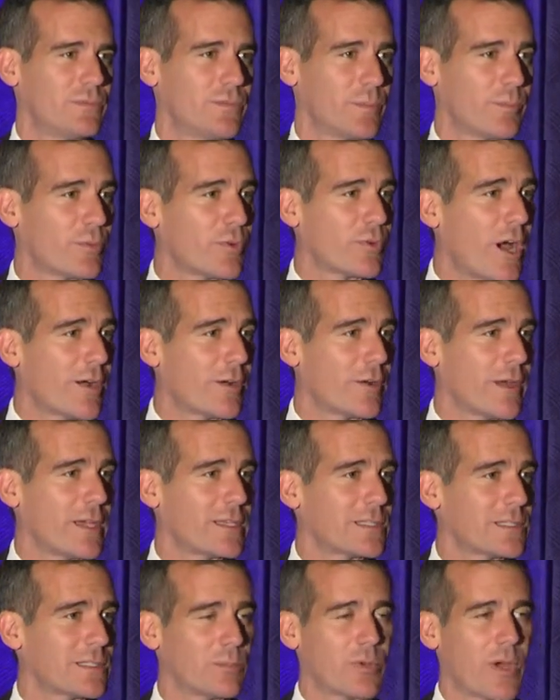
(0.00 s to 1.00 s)
for
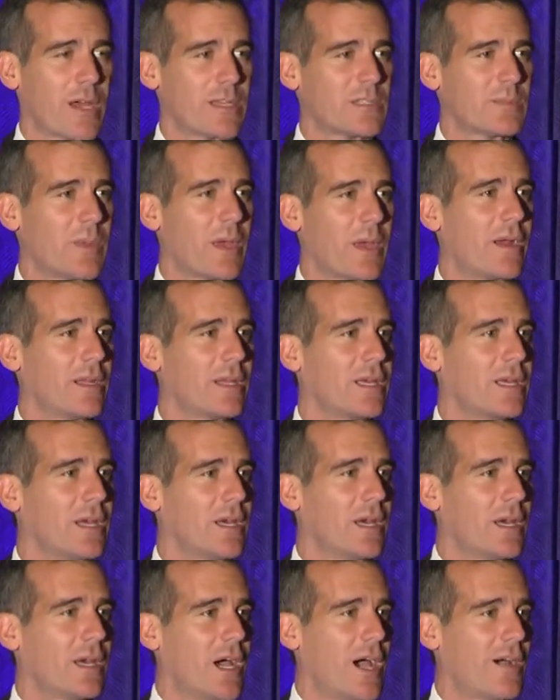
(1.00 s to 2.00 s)
progress and prosperity
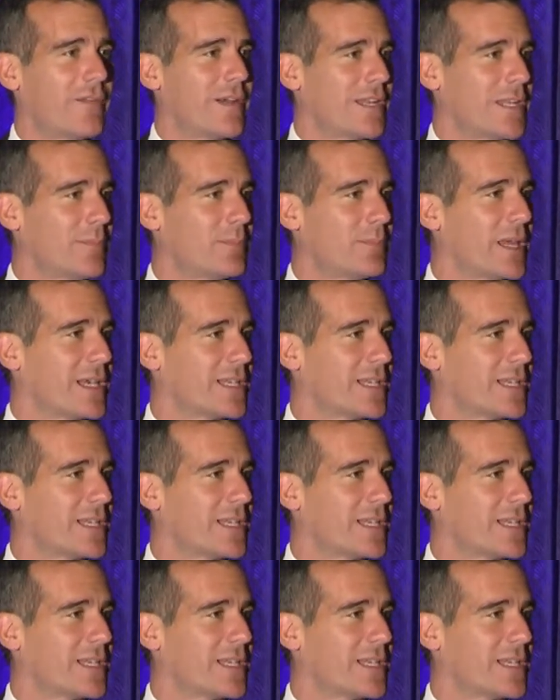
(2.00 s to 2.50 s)
of any